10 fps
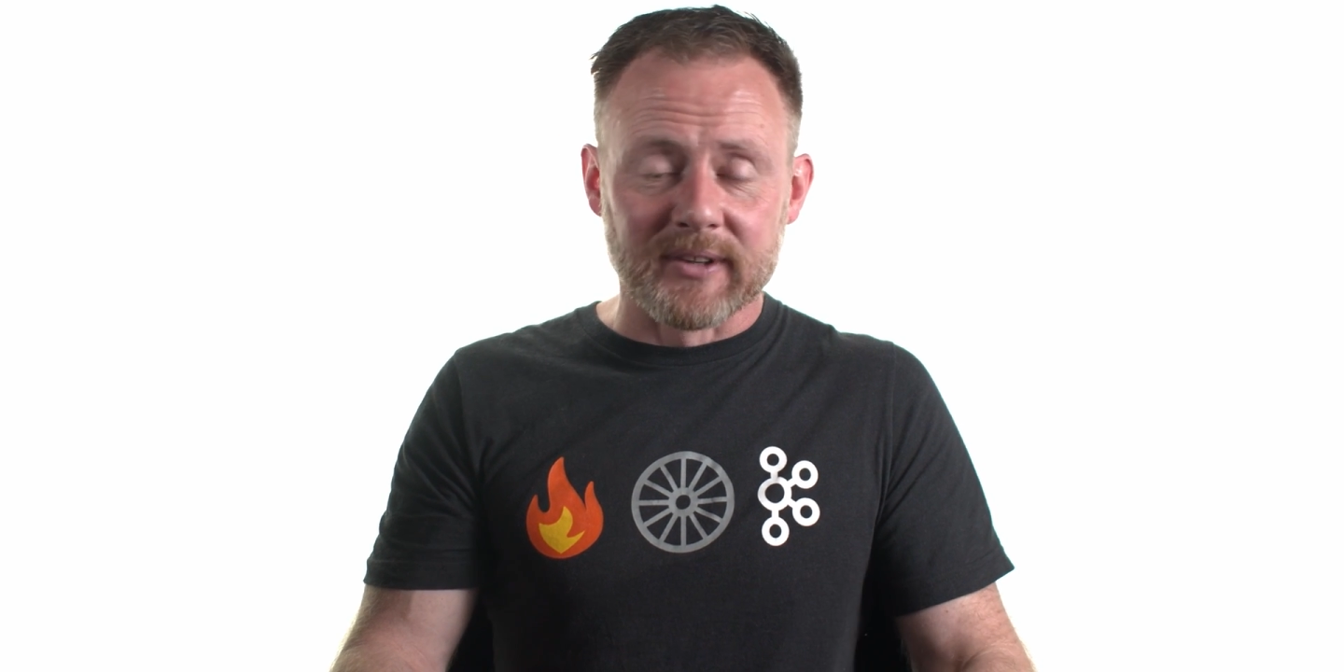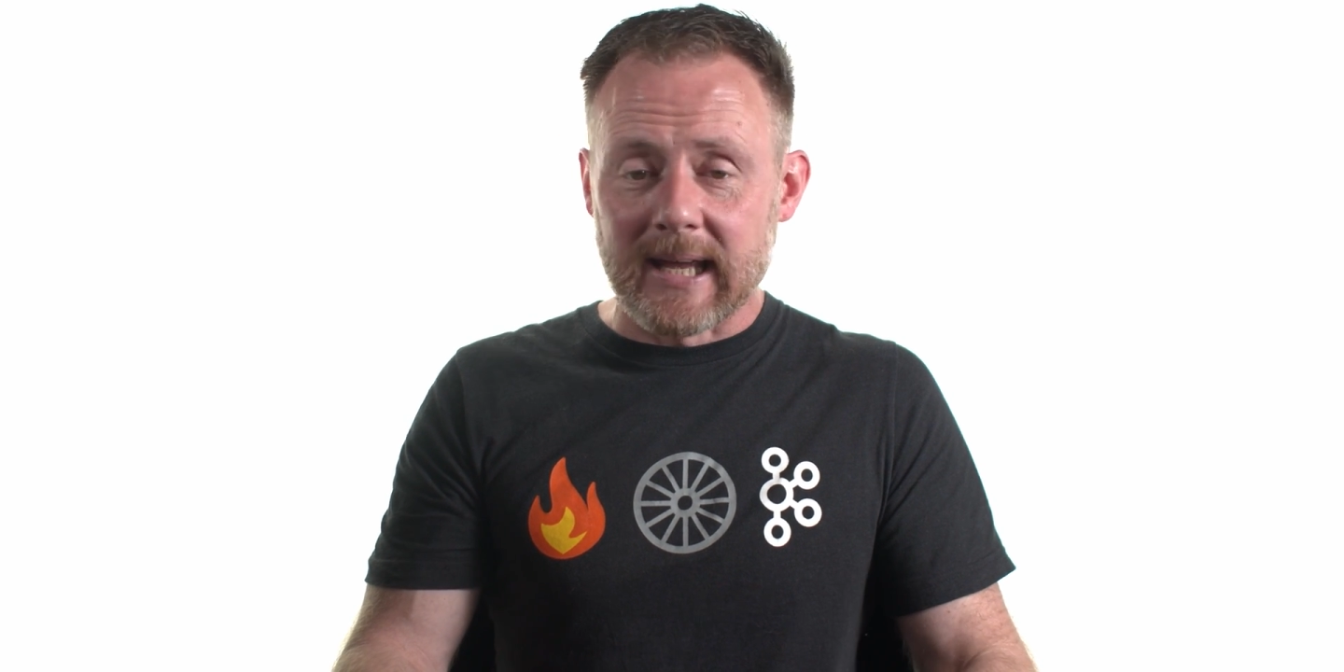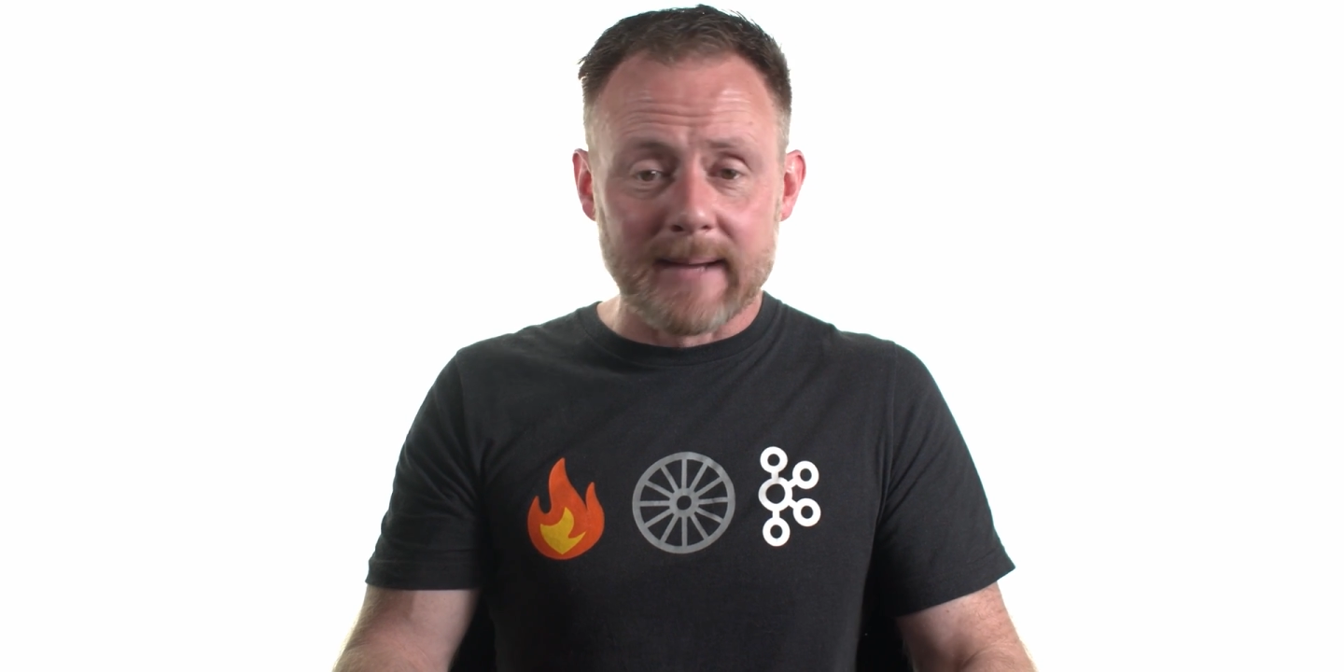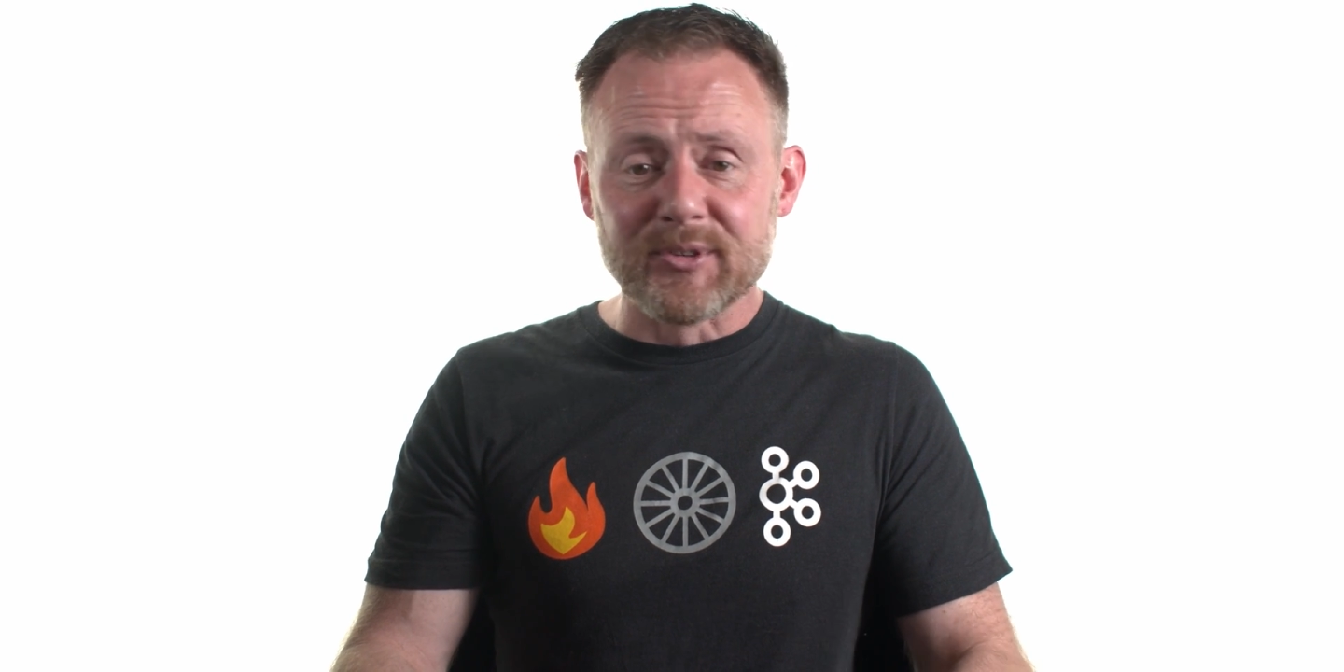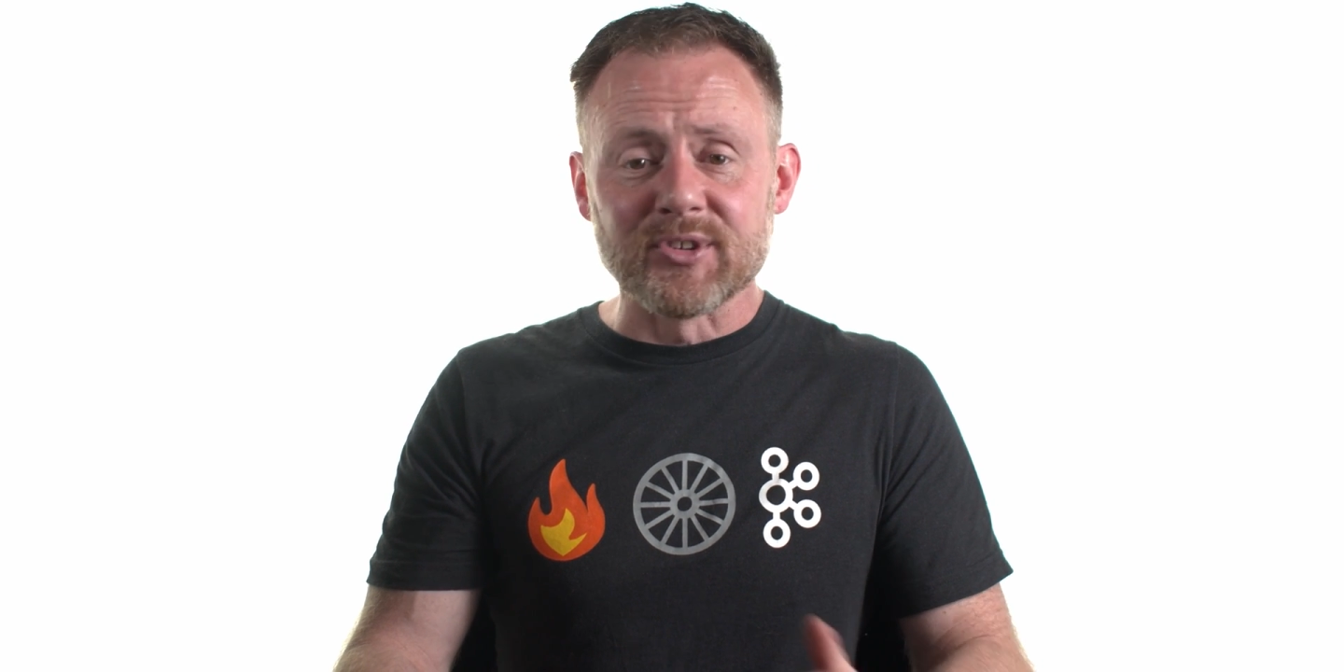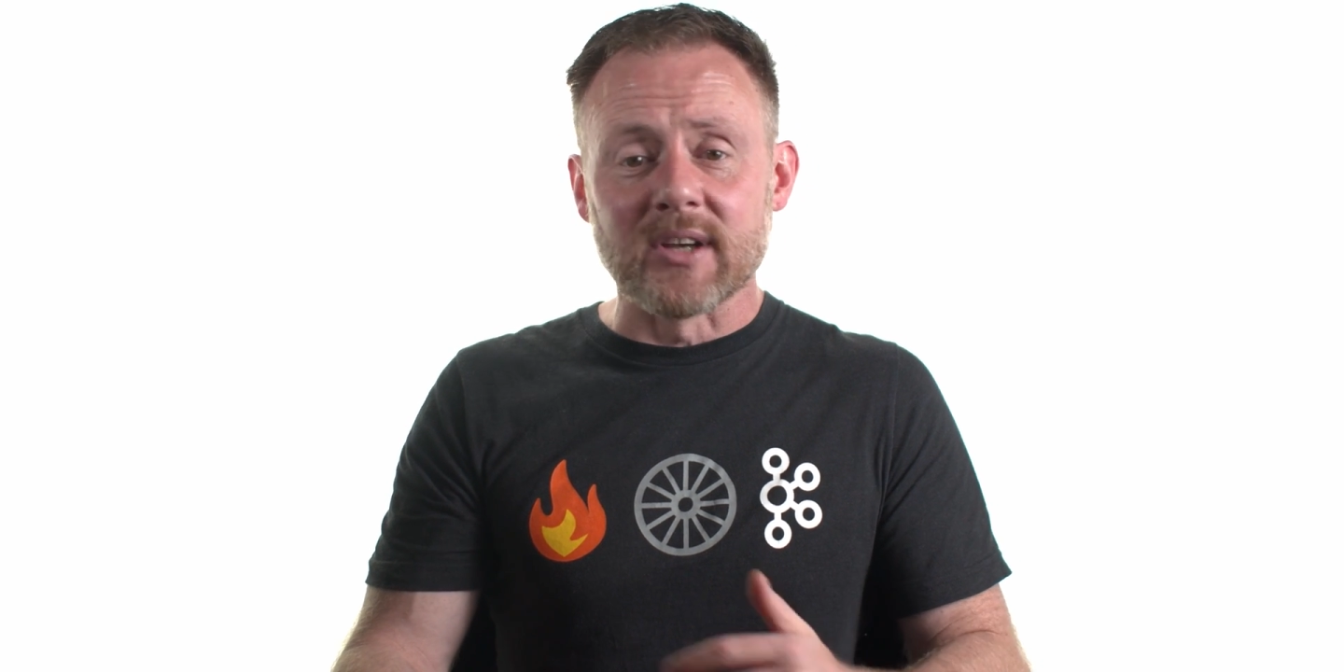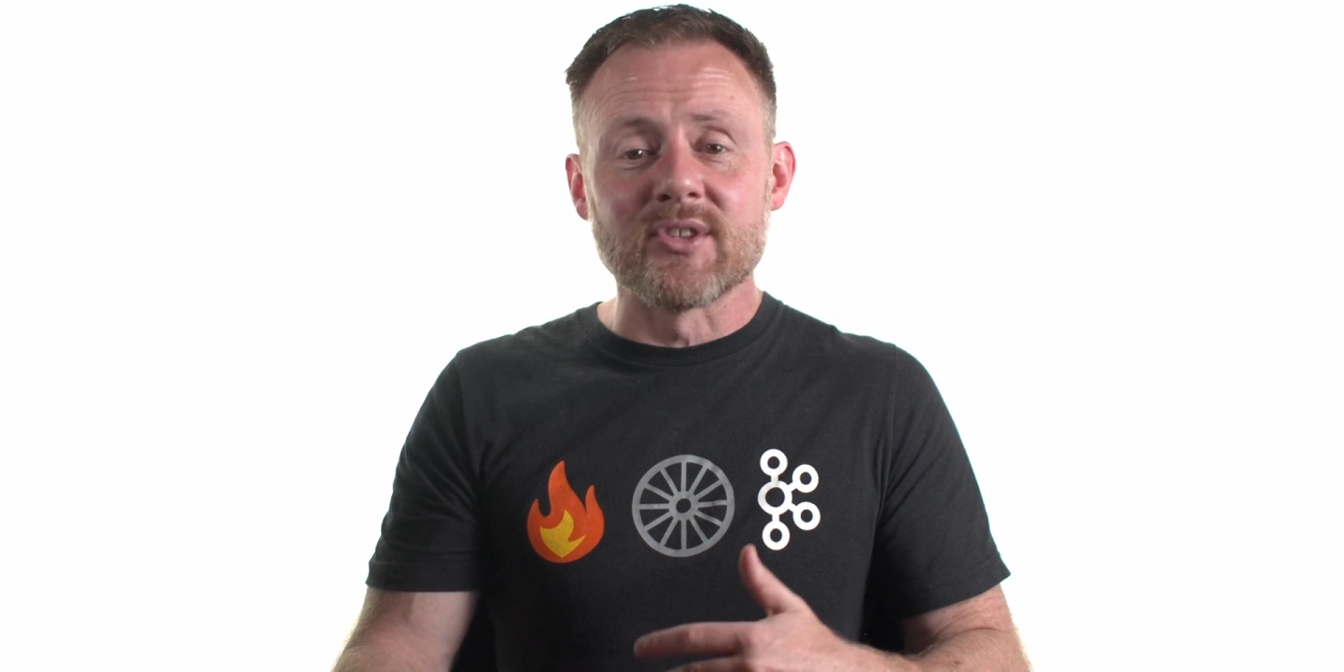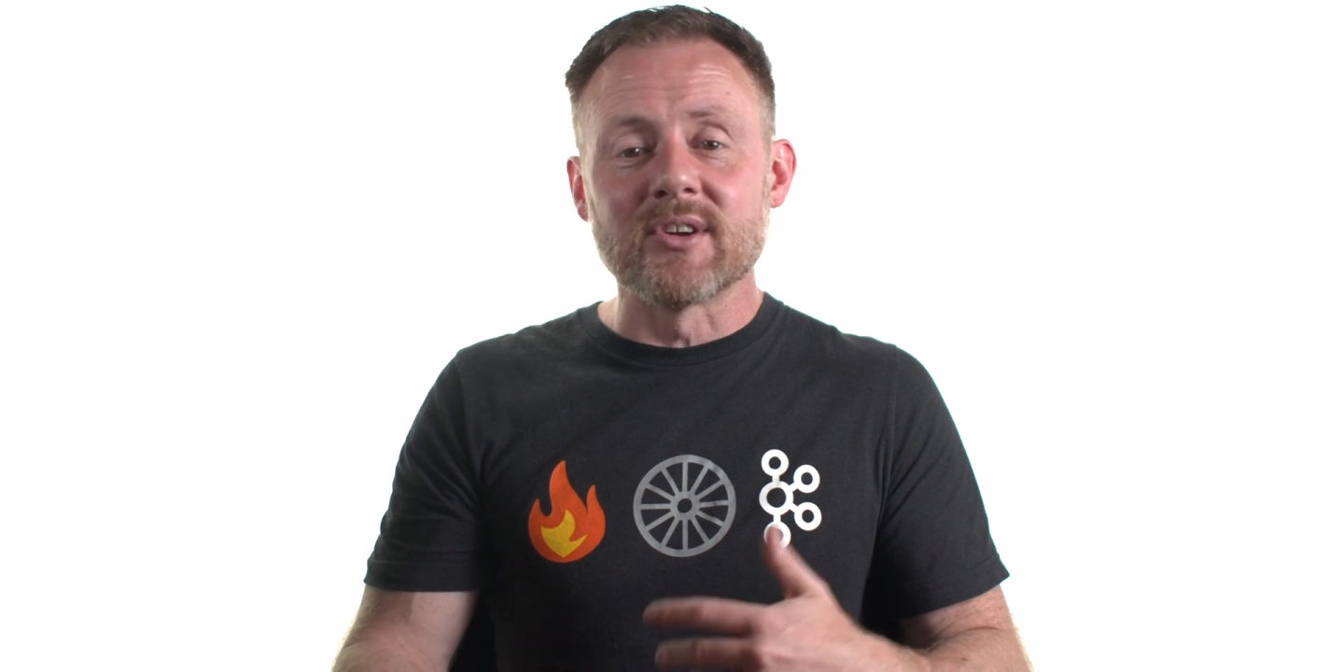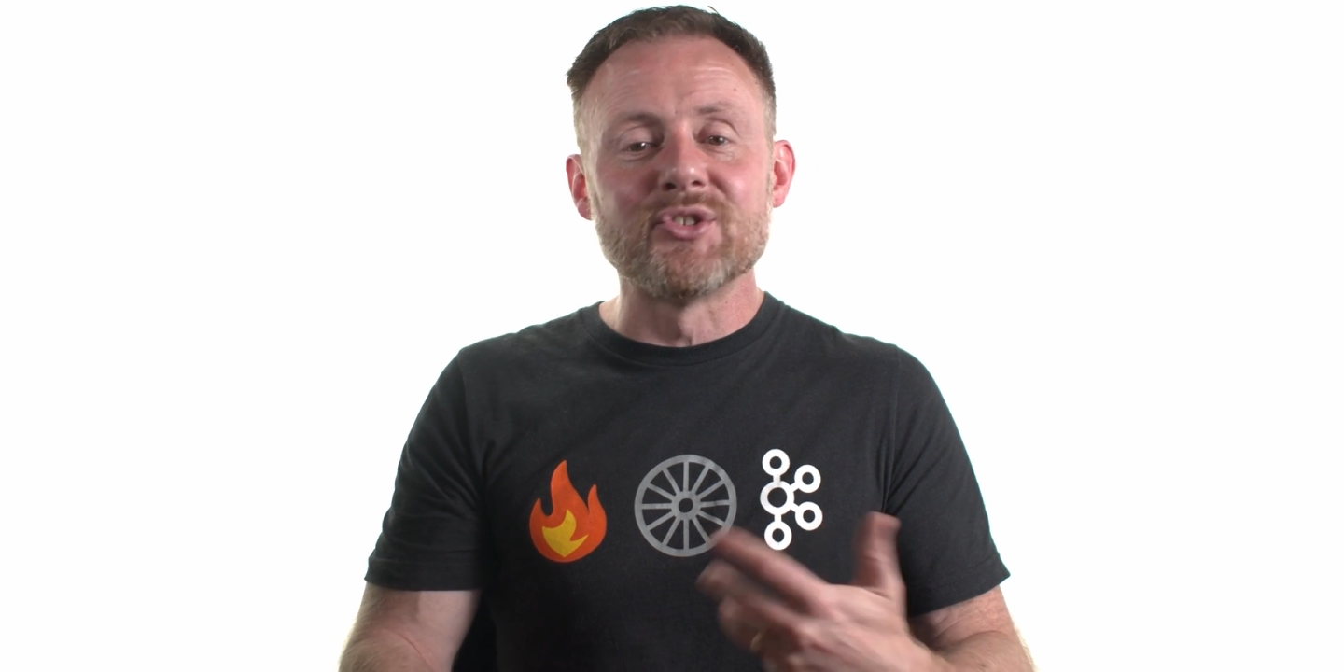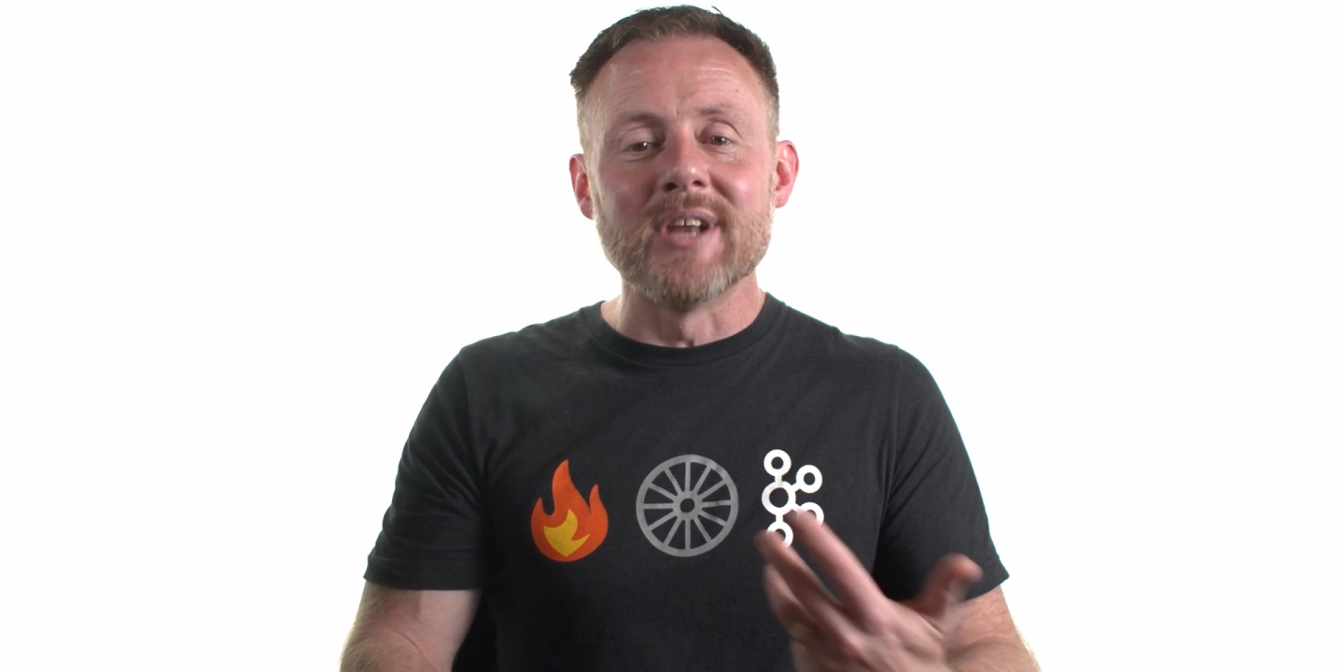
And I emphasize there is